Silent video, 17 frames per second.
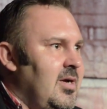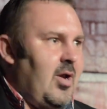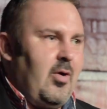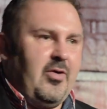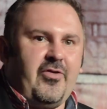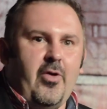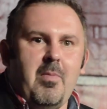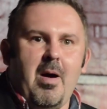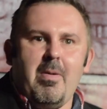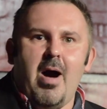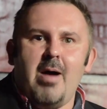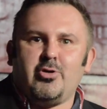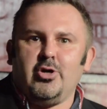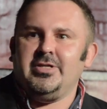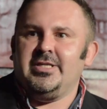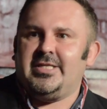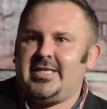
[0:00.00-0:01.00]
And so my
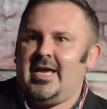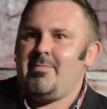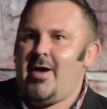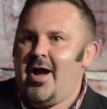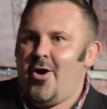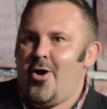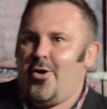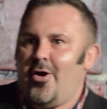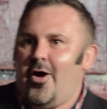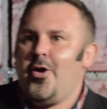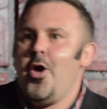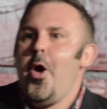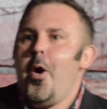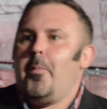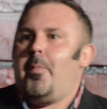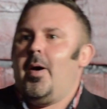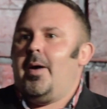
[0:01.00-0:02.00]
mom couldn't see my hard-on,
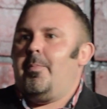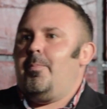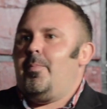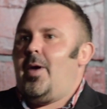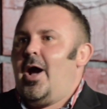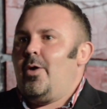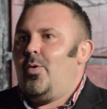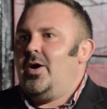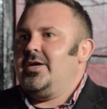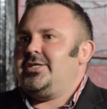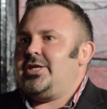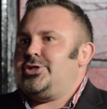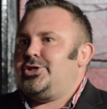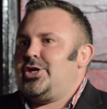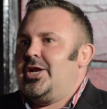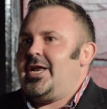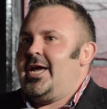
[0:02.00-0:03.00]
but I
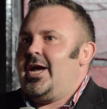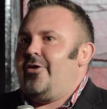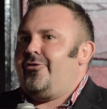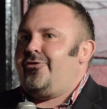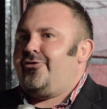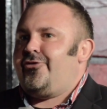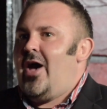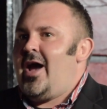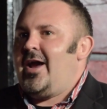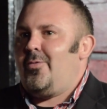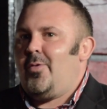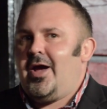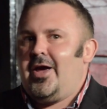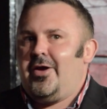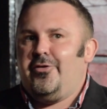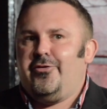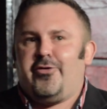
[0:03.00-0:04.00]
was sitting
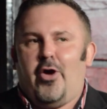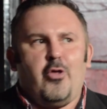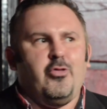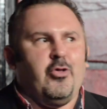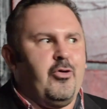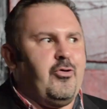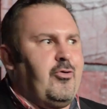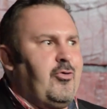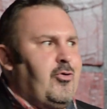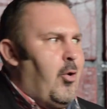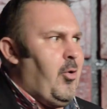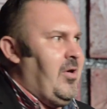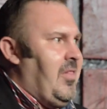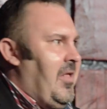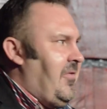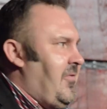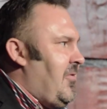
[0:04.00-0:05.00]
sideways on the
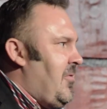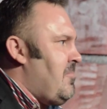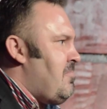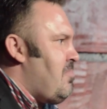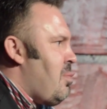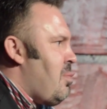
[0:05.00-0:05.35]
toilet.